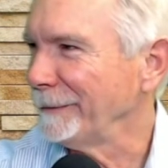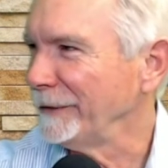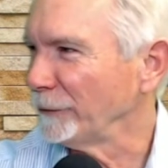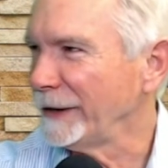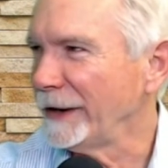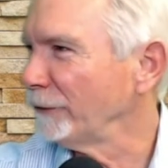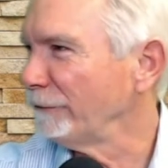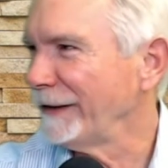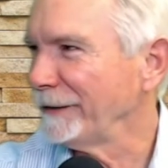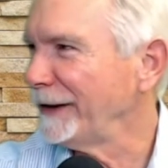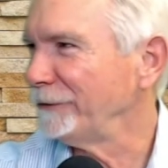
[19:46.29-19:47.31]
Is there any other
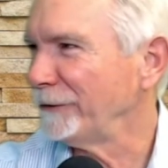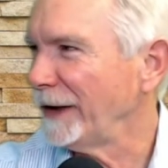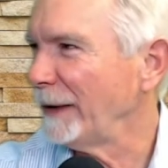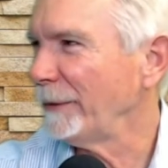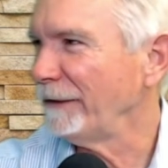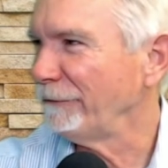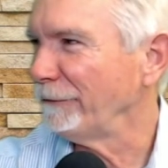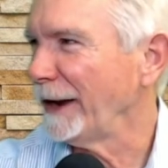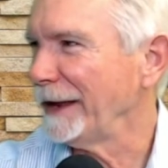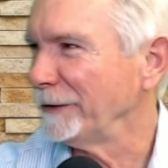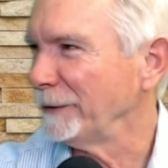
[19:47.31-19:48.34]
foundation type I've
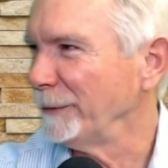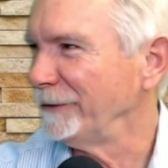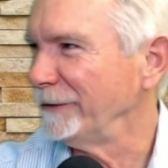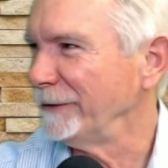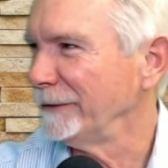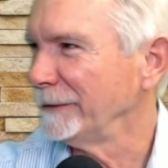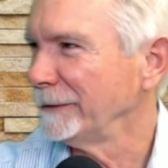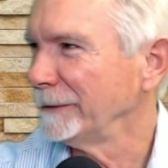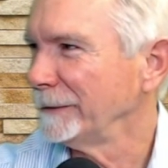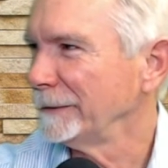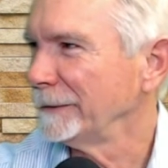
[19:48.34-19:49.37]
forgotten to mention?
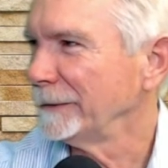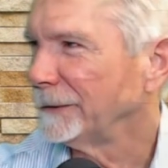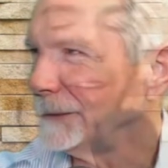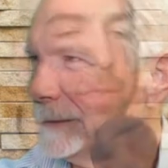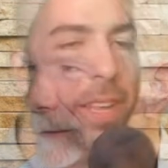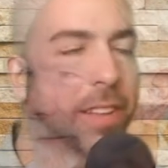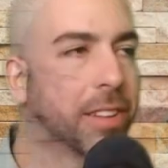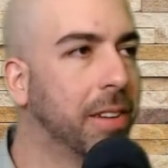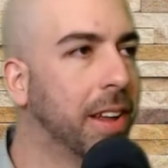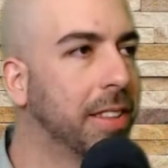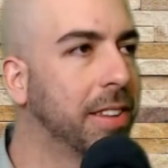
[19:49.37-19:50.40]
I don't think
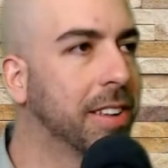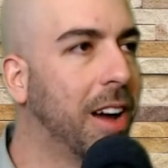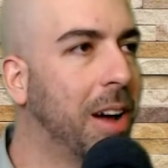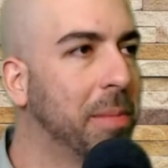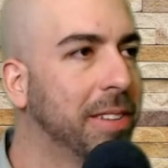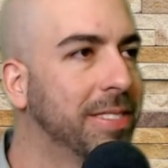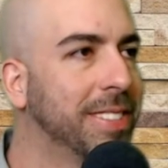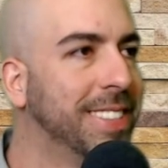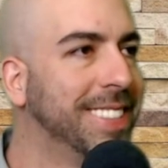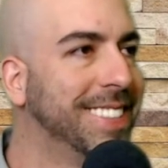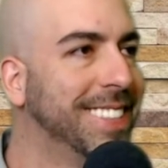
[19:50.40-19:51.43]
so. Not that's common.
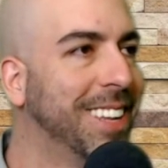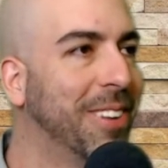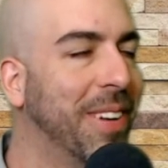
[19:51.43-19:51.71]
I'm